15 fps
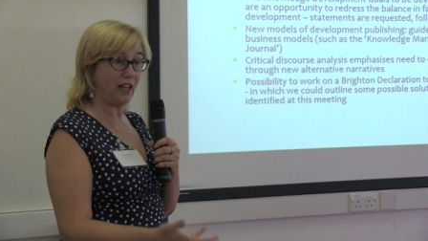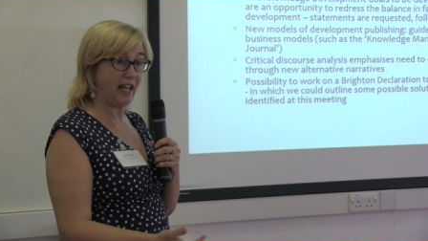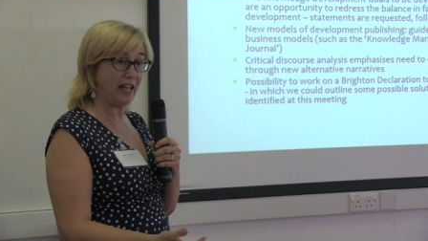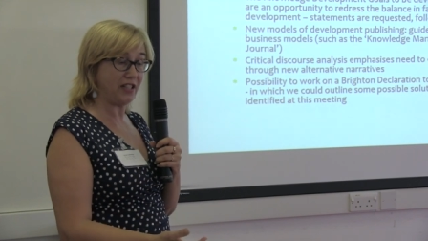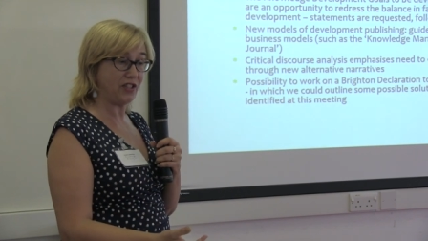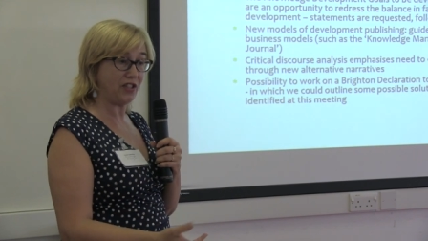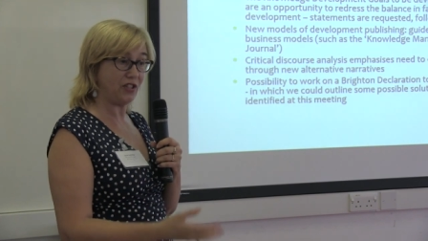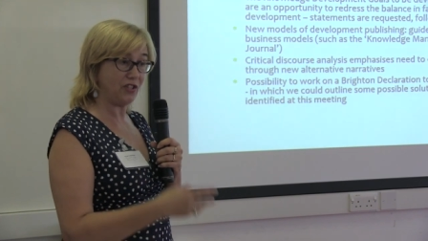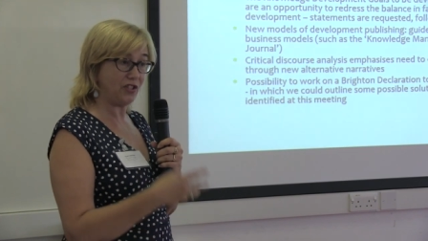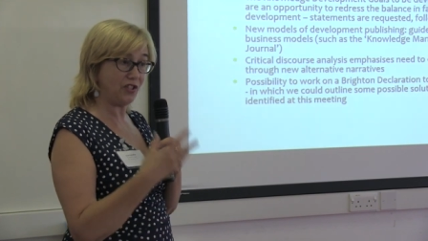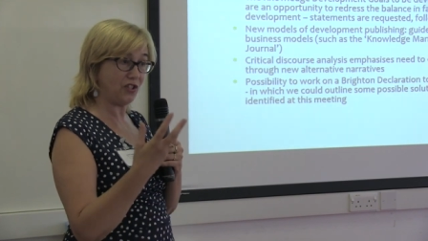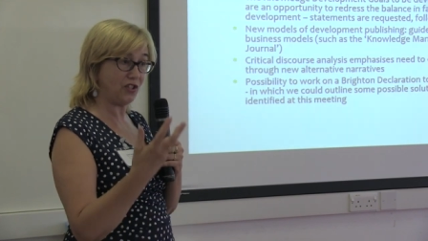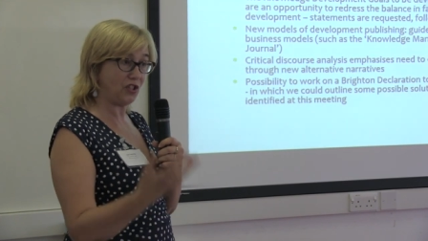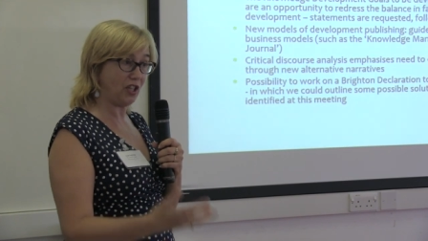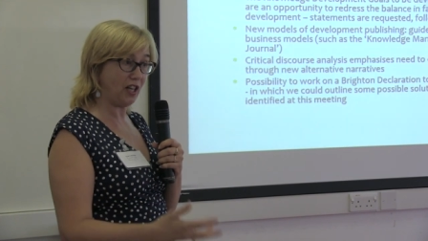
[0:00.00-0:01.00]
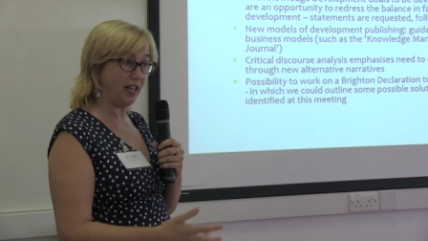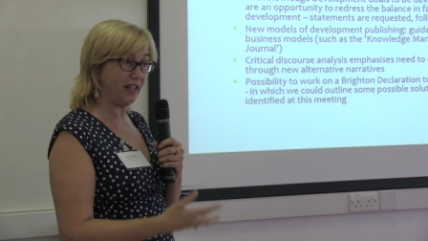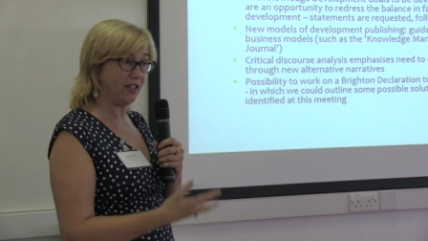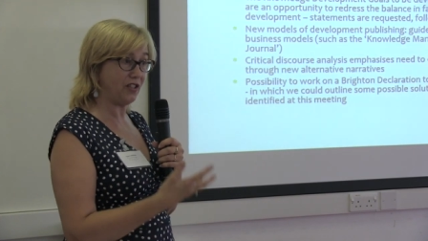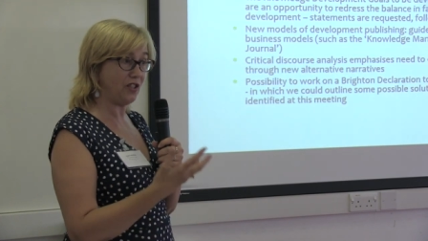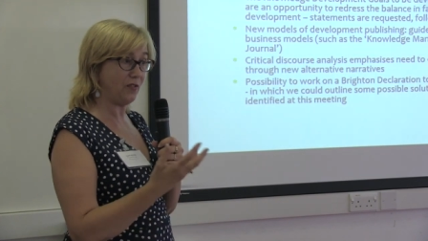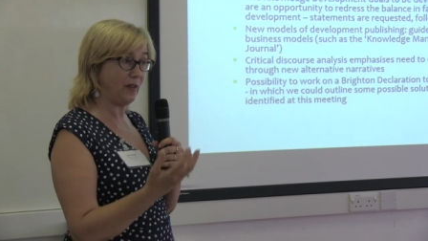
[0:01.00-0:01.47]
editors to try
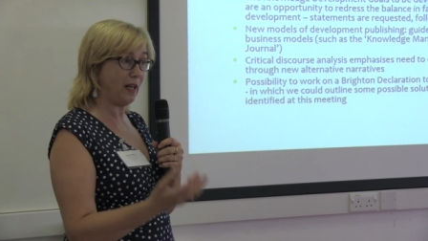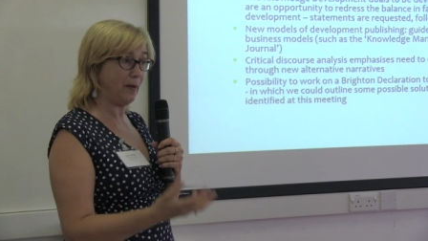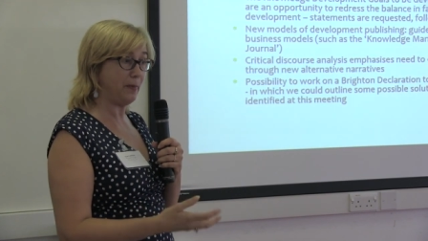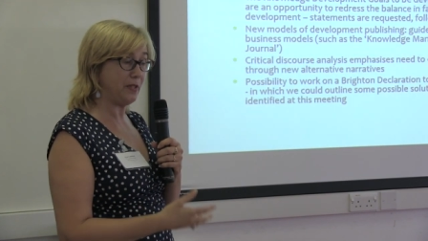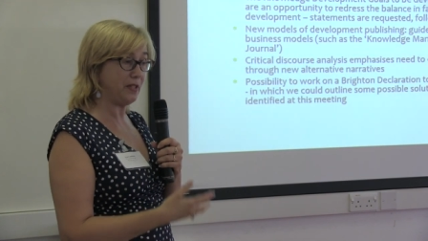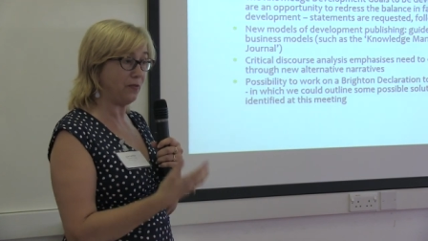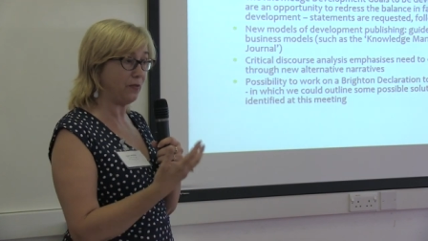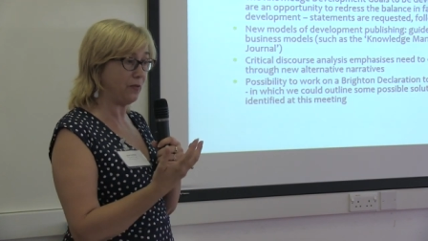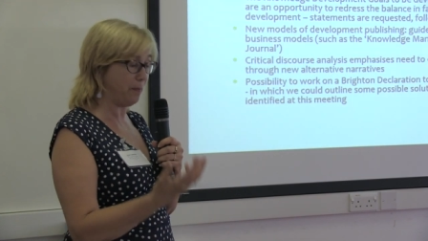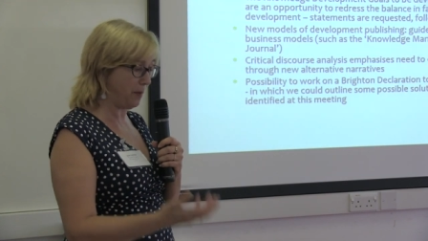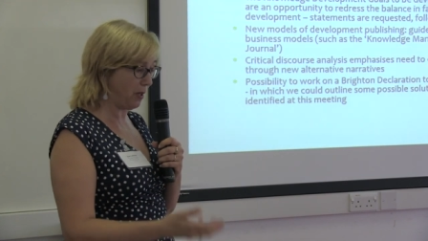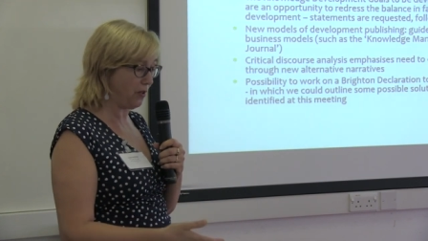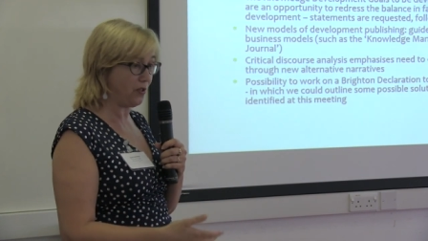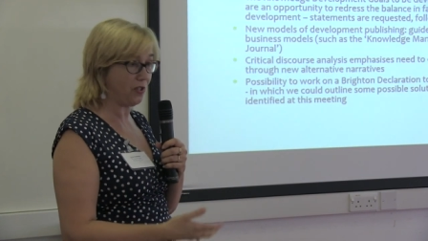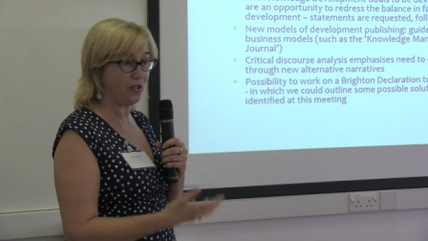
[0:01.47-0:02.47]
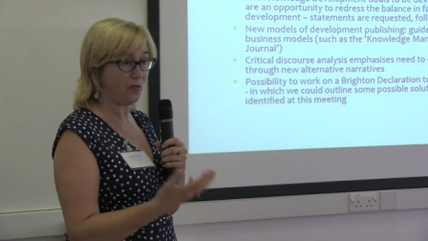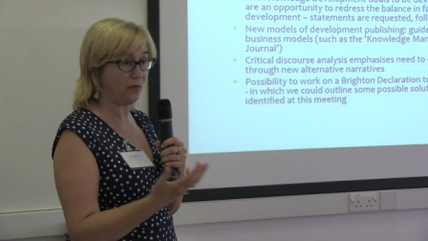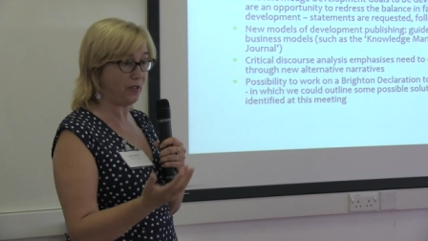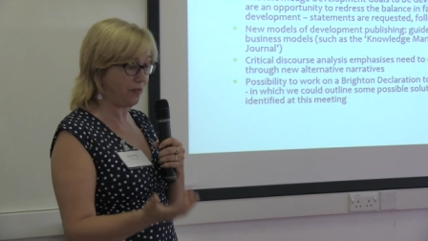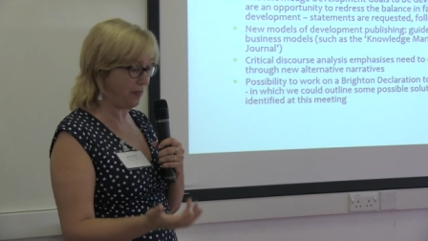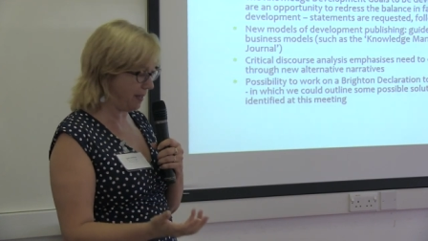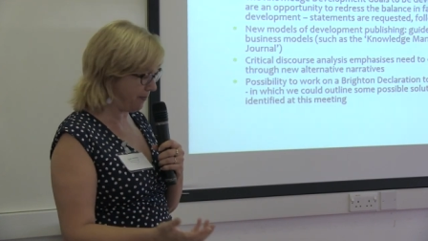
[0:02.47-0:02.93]
and develop a different modus
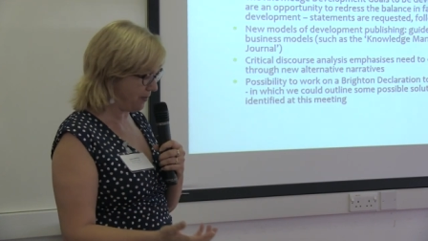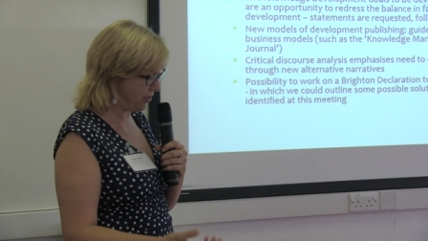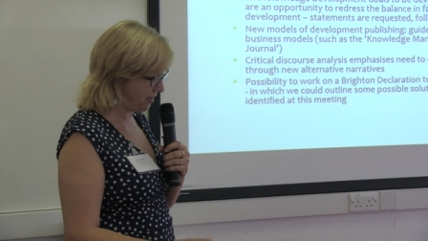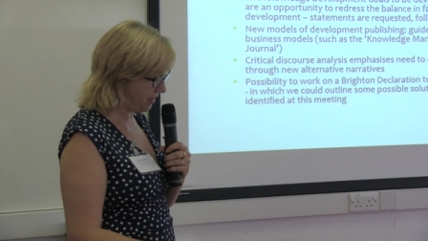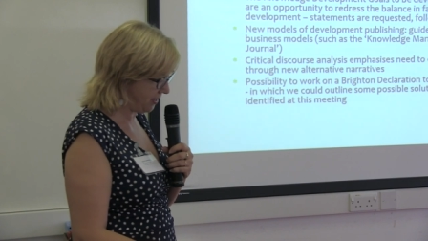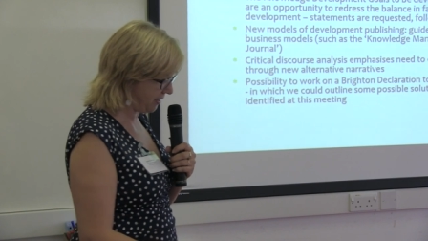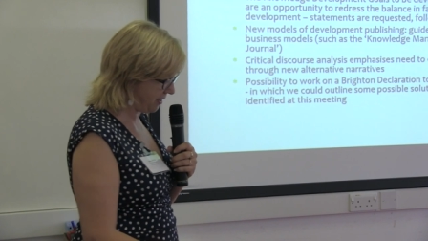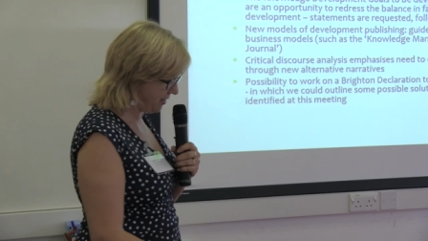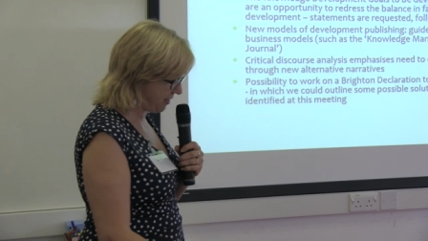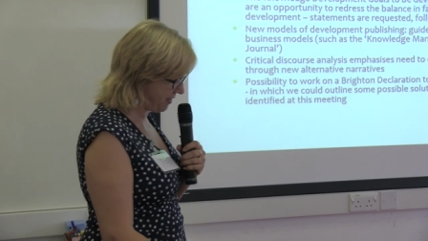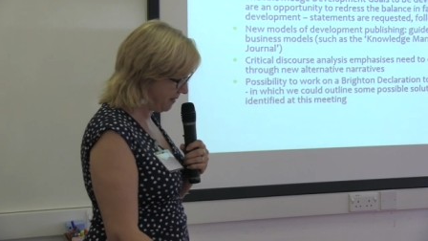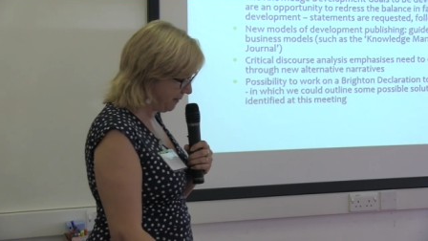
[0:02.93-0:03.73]
for development studies.